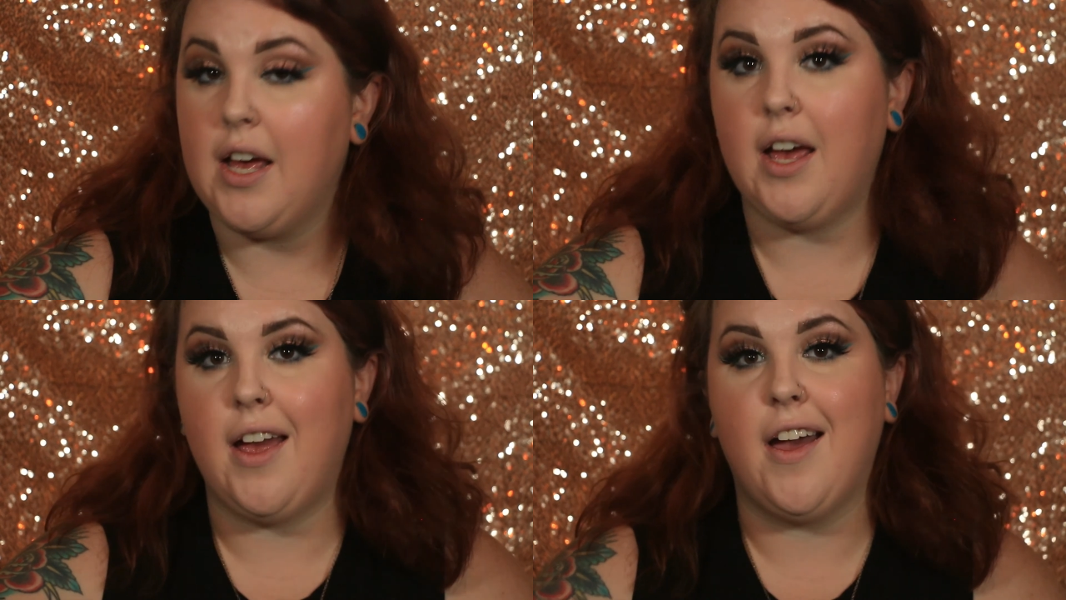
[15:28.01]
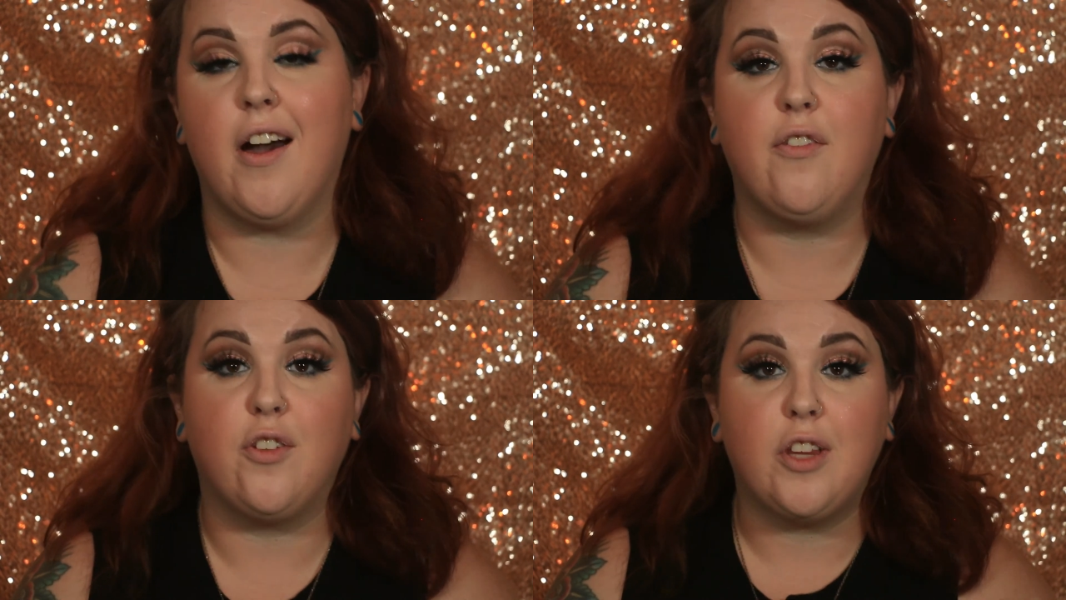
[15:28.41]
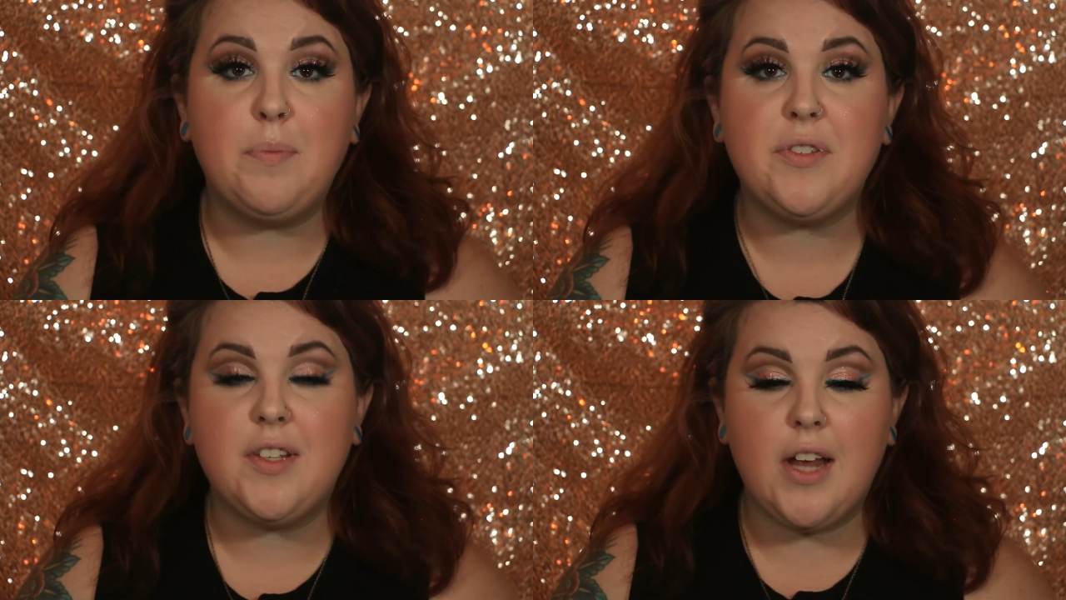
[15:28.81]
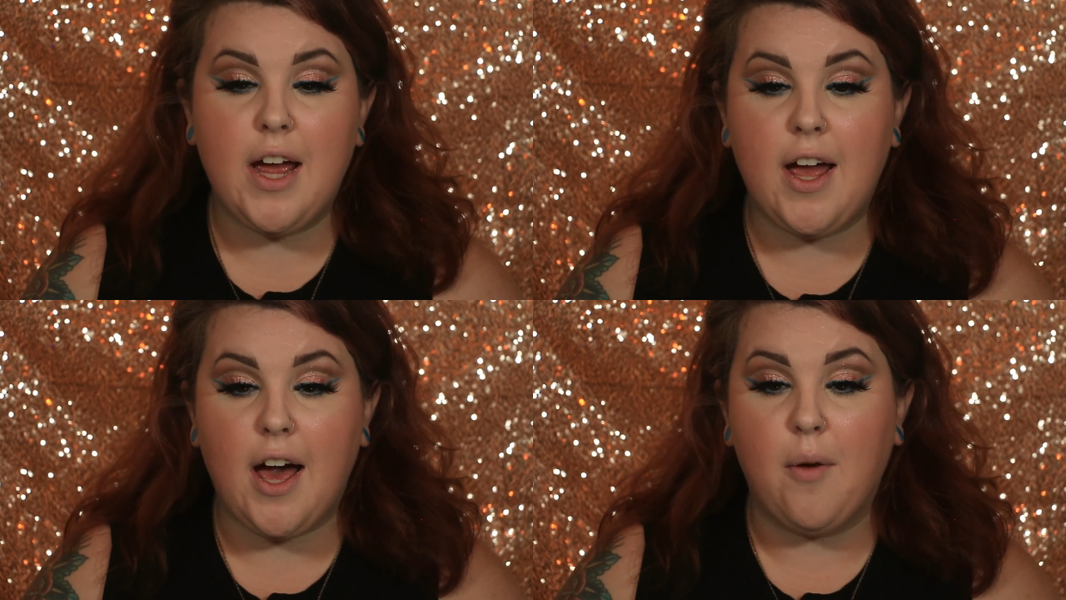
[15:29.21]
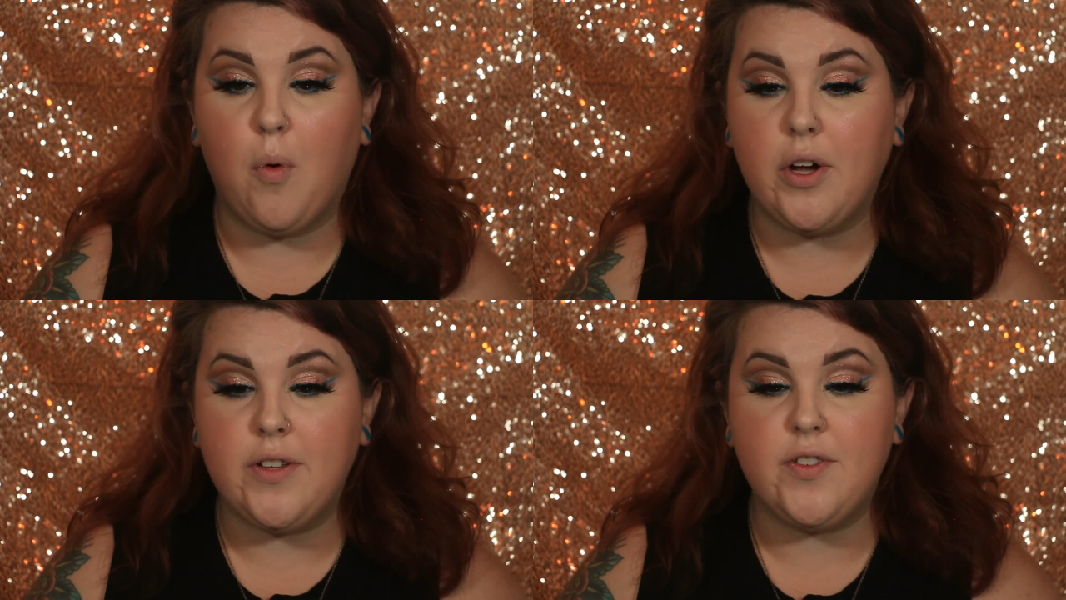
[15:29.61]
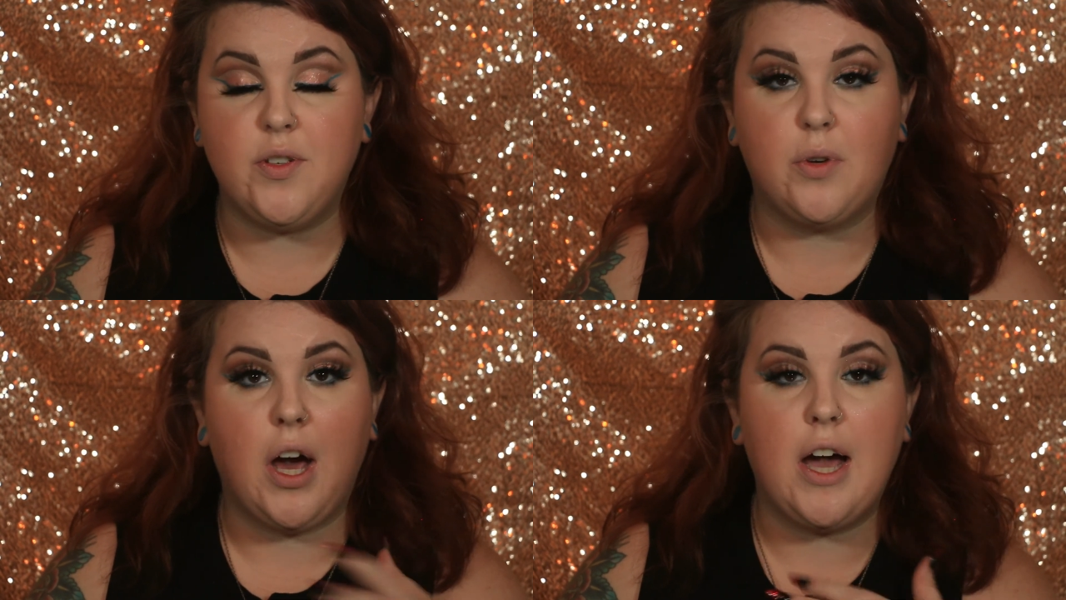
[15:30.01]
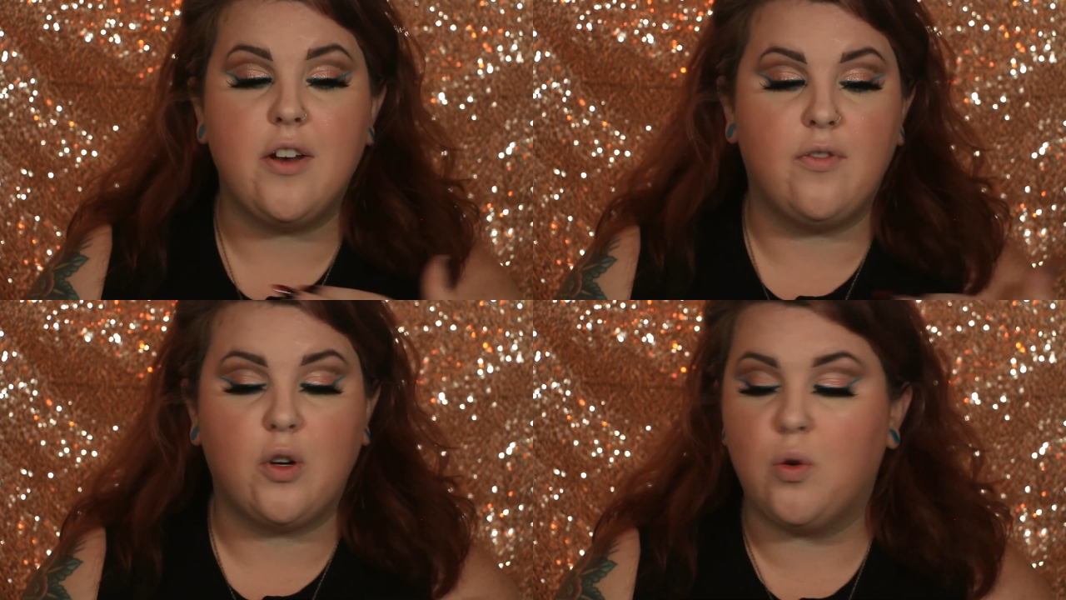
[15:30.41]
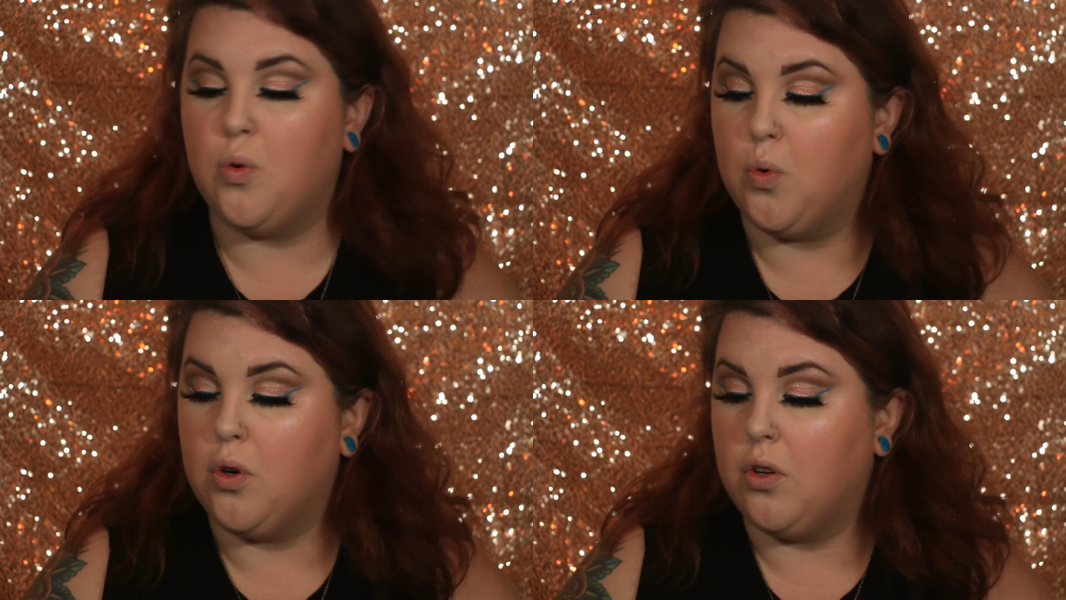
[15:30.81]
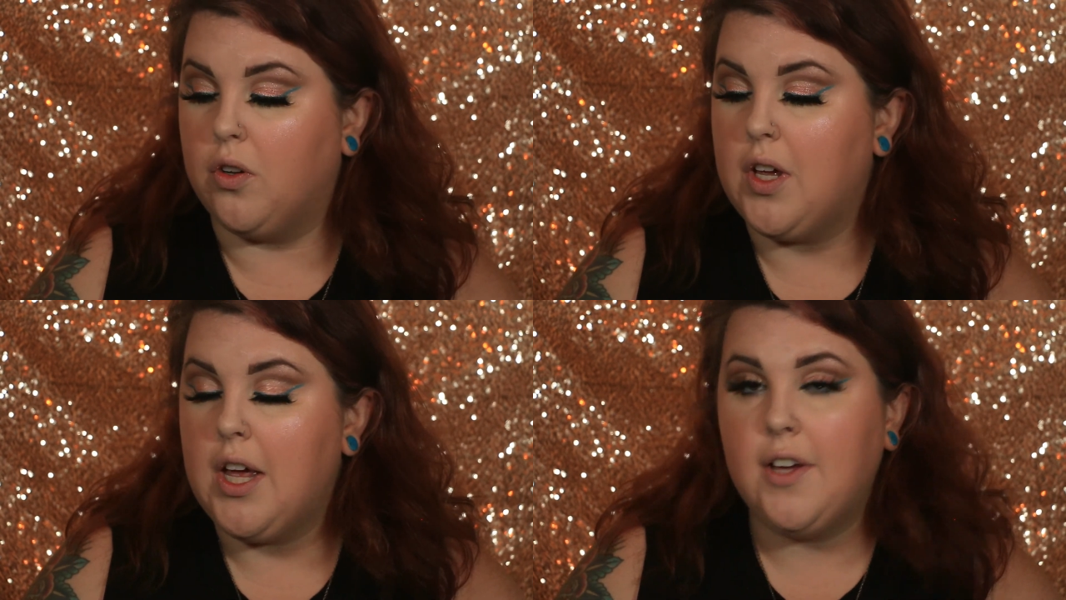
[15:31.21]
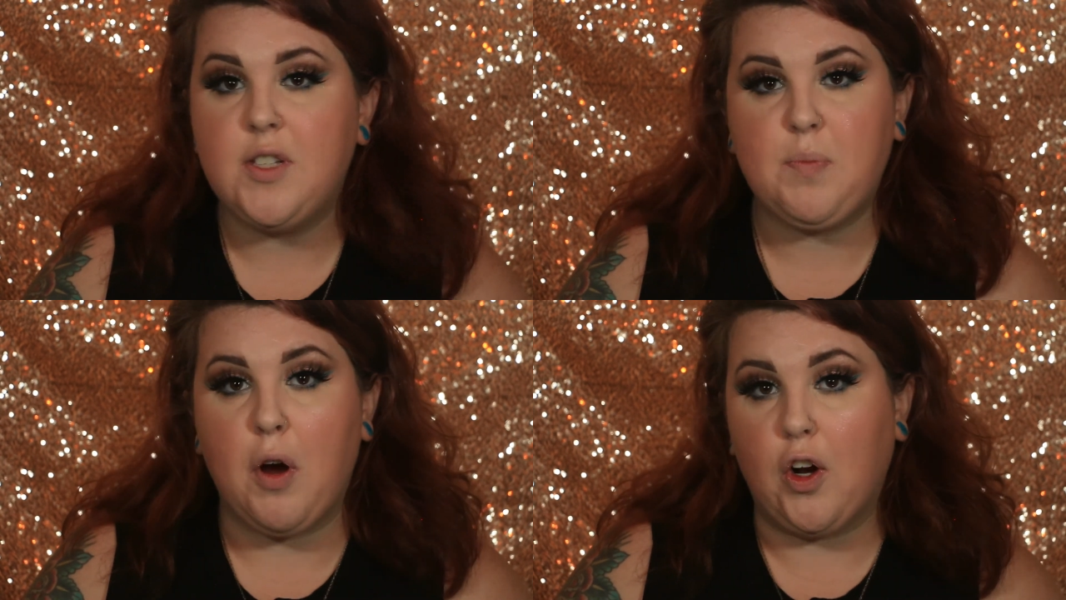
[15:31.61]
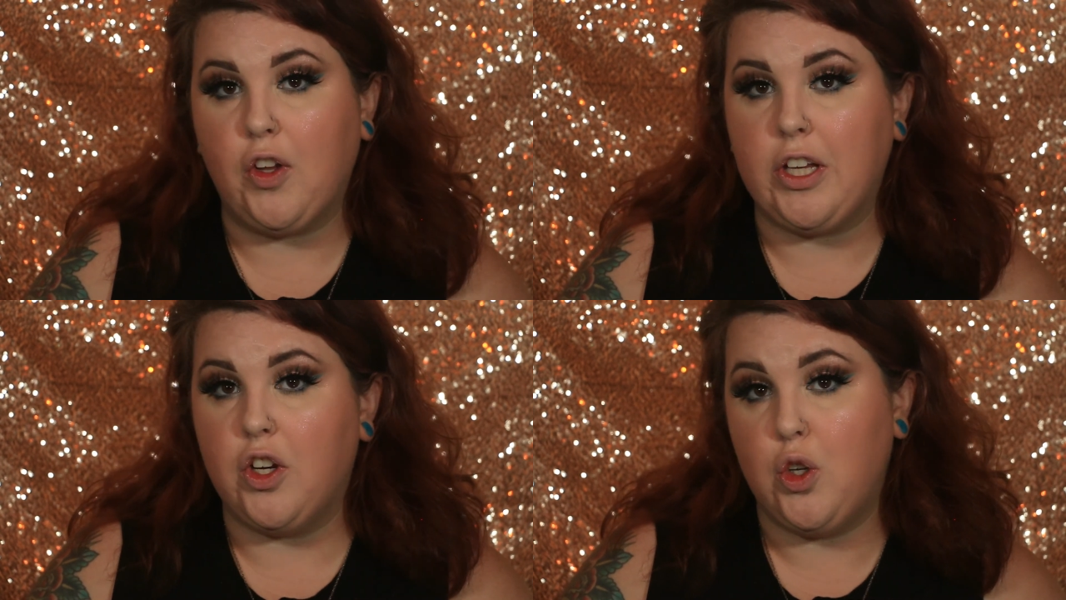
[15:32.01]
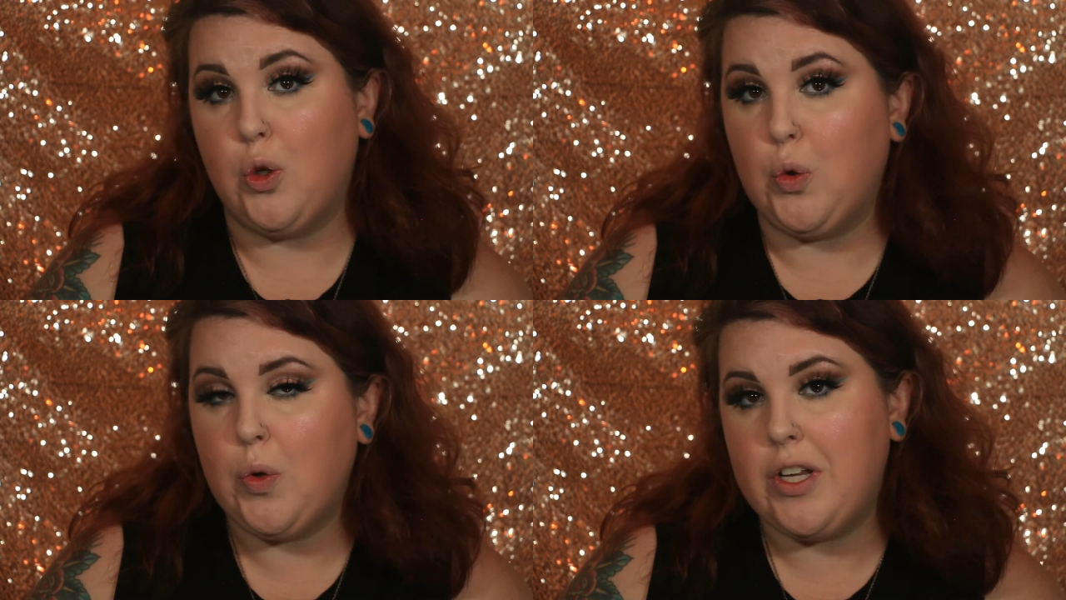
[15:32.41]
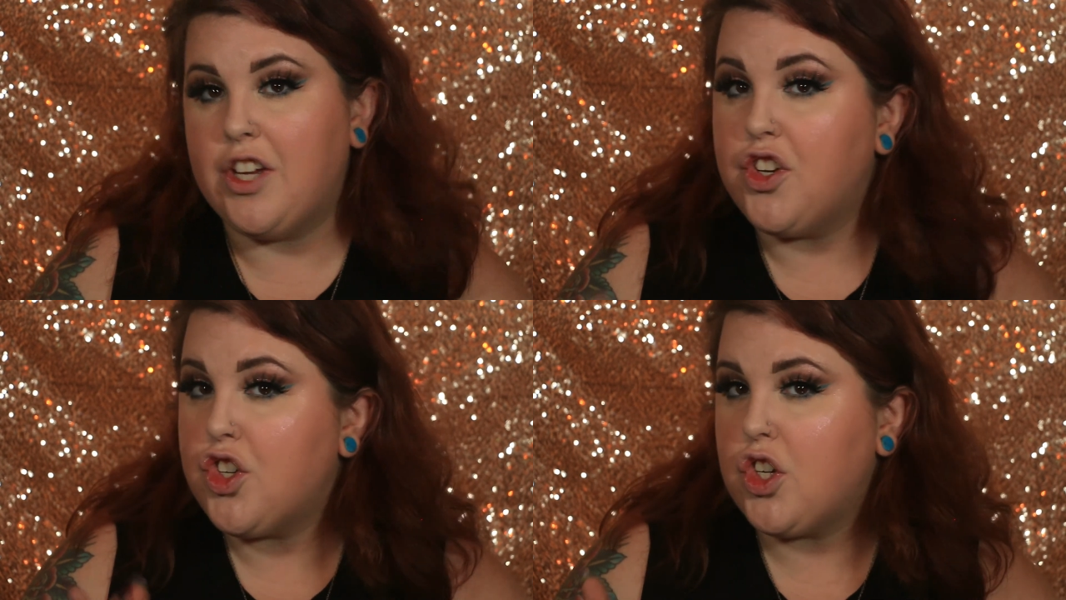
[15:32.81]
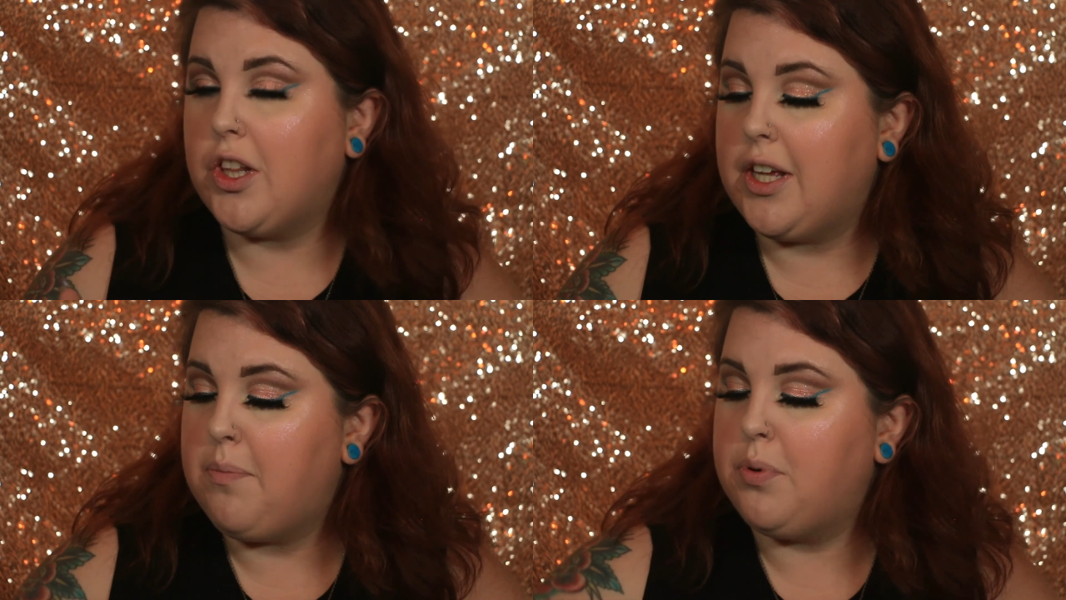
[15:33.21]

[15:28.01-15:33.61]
And for lips today, I wanted to do kind of a cool sparkly nude-ish lip.